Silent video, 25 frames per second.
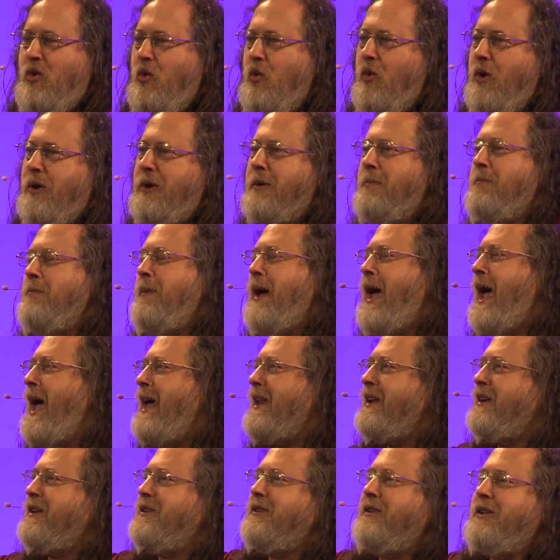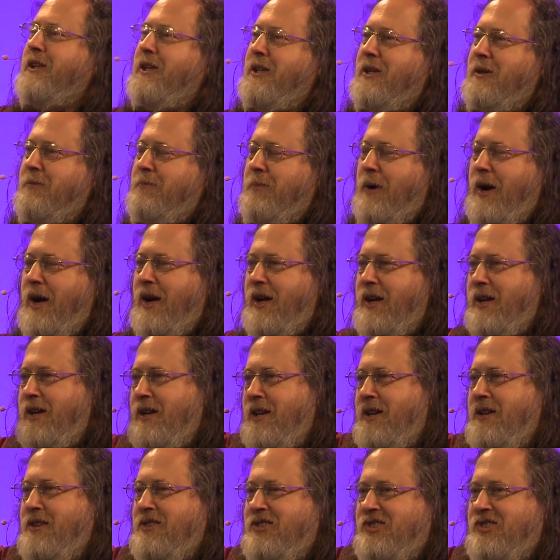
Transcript: automatically by